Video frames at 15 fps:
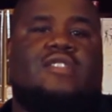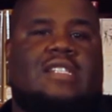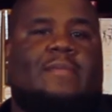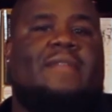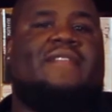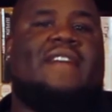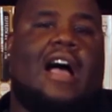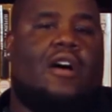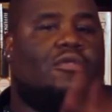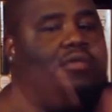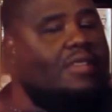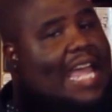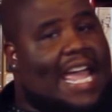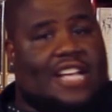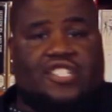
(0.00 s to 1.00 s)
some of our
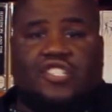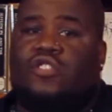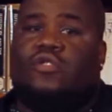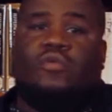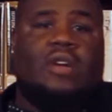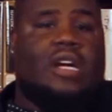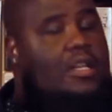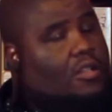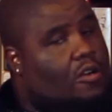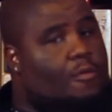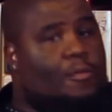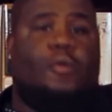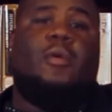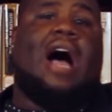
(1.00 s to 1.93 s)
national and global